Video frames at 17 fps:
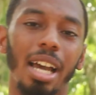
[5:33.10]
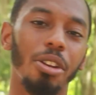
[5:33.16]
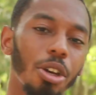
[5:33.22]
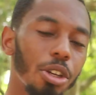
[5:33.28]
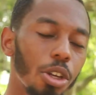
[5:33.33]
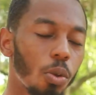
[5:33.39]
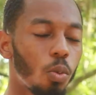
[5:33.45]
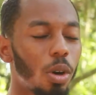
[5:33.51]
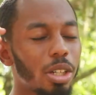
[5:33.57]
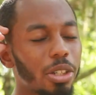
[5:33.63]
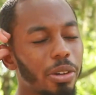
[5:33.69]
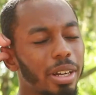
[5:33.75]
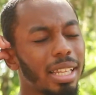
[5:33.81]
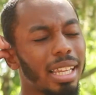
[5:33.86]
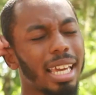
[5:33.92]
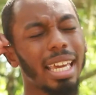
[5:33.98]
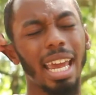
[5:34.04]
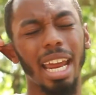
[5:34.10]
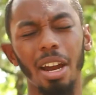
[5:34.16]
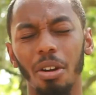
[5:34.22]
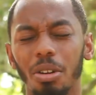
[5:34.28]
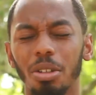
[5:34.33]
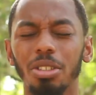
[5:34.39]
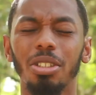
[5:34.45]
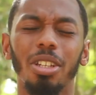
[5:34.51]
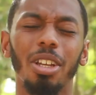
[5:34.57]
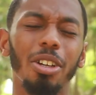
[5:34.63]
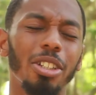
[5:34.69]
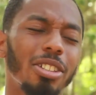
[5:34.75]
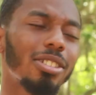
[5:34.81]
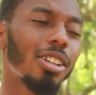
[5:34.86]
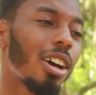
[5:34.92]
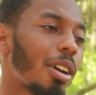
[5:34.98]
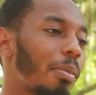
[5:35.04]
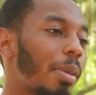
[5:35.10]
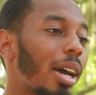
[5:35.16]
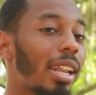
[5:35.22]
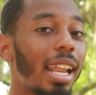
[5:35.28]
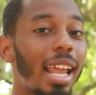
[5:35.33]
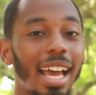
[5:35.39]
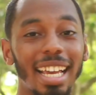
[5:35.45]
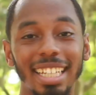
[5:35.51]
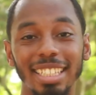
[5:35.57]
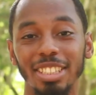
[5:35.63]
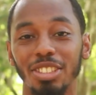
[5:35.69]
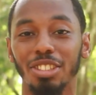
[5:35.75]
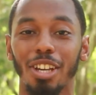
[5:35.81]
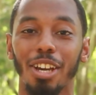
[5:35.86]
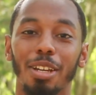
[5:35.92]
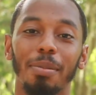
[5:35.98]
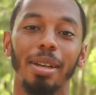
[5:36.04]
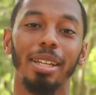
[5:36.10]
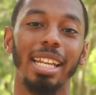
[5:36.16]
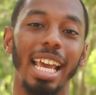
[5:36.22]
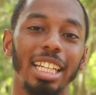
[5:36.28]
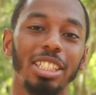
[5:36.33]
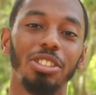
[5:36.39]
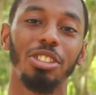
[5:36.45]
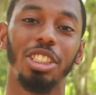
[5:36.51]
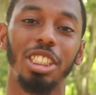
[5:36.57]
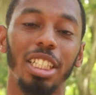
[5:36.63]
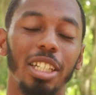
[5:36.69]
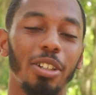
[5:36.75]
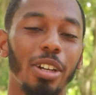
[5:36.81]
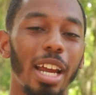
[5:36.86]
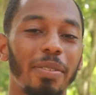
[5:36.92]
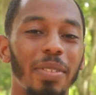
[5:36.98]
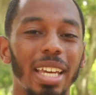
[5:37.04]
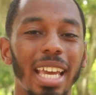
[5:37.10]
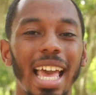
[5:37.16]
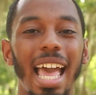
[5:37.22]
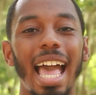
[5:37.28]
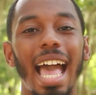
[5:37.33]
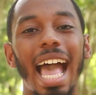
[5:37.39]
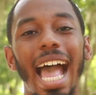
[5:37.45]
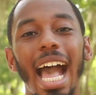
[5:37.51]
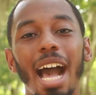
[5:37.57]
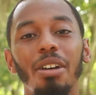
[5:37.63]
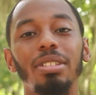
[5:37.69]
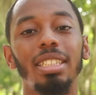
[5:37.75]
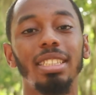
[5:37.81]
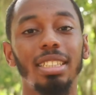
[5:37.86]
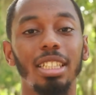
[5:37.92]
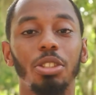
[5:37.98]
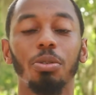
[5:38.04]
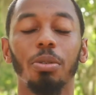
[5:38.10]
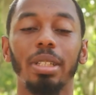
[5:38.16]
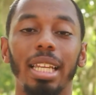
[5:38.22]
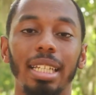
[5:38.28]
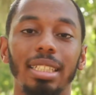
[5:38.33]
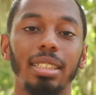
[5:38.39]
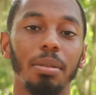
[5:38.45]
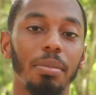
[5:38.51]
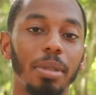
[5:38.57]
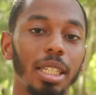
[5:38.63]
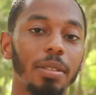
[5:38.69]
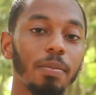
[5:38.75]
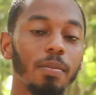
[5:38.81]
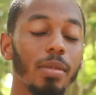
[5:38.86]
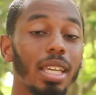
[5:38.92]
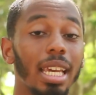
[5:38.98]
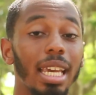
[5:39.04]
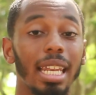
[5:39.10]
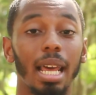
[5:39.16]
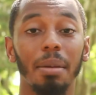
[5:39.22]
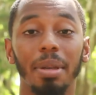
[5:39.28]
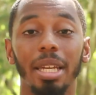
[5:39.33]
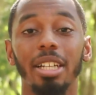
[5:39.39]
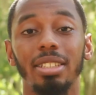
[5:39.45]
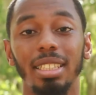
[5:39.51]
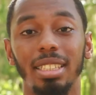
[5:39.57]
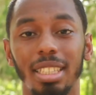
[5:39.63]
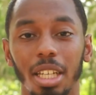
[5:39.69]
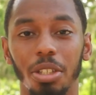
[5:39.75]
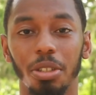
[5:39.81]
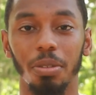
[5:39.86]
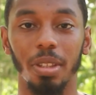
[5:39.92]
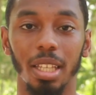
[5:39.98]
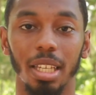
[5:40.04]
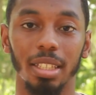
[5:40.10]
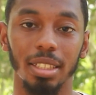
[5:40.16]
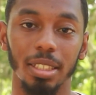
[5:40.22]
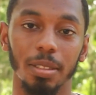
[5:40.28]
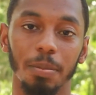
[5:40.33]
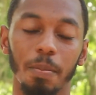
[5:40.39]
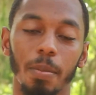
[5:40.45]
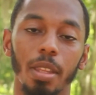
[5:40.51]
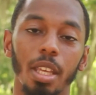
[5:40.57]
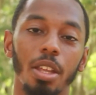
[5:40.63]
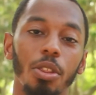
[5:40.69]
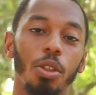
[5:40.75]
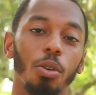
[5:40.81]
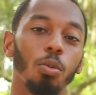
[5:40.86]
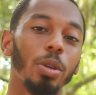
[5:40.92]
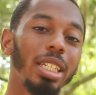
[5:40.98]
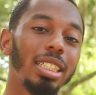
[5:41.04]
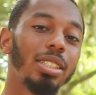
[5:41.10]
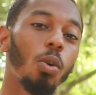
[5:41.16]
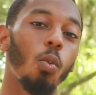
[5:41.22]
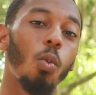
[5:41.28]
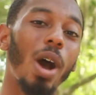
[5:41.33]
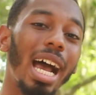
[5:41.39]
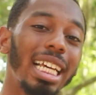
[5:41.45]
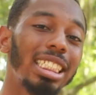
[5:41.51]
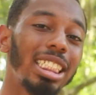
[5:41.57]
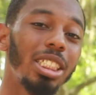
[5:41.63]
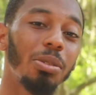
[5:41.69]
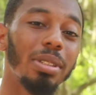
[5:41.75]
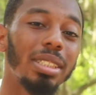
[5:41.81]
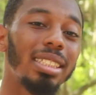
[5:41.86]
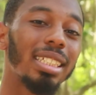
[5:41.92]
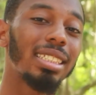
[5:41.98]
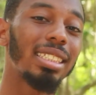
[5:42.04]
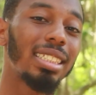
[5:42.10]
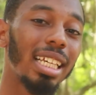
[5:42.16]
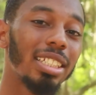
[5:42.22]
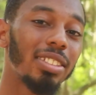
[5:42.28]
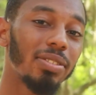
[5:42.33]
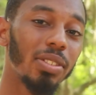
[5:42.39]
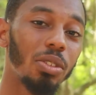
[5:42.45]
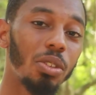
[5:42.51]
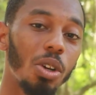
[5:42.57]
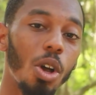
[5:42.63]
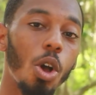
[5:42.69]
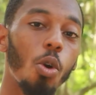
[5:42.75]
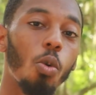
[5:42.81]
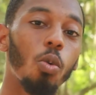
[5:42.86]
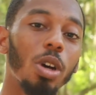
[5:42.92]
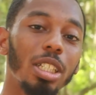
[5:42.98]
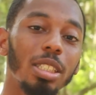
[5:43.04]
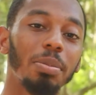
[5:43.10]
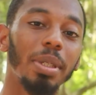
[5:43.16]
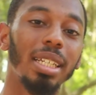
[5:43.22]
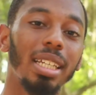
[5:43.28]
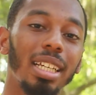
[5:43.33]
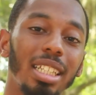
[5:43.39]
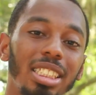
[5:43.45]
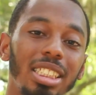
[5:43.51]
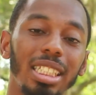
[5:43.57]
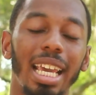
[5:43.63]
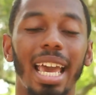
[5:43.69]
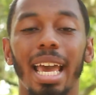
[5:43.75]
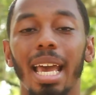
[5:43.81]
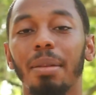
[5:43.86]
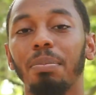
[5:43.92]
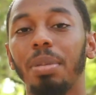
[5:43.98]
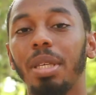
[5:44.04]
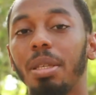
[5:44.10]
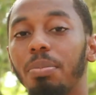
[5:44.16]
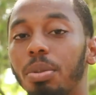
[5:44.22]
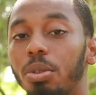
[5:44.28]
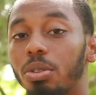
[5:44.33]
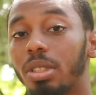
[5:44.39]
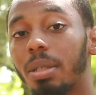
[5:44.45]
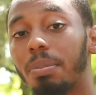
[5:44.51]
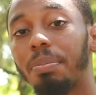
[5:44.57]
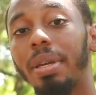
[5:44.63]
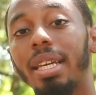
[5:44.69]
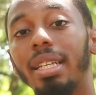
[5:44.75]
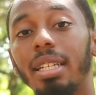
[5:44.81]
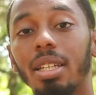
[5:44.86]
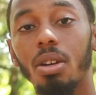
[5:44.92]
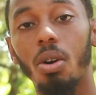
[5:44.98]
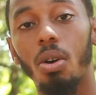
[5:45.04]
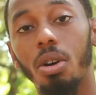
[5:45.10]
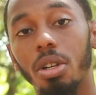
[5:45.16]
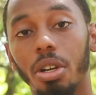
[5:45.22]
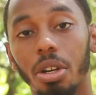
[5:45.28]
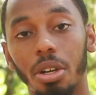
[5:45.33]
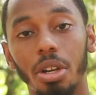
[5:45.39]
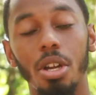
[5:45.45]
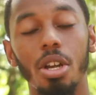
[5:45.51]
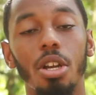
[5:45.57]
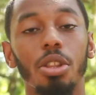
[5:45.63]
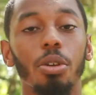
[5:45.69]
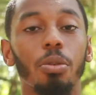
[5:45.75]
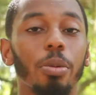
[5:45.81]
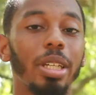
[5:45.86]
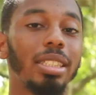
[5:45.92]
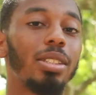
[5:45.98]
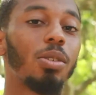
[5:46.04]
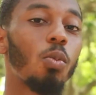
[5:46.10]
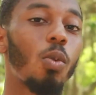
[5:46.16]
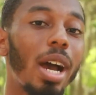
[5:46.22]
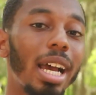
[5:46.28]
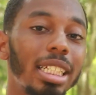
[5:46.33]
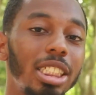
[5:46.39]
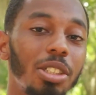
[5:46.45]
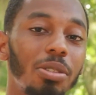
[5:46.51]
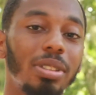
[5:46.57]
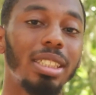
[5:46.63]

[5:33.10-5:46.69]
I know you're wondering, like, Harold, you know, you're talking about lions, you're talking about National Geographic. How does this relate to me? And I'm here to tell you this. The reason why she was successful was because she had people depending on her. The reason why she was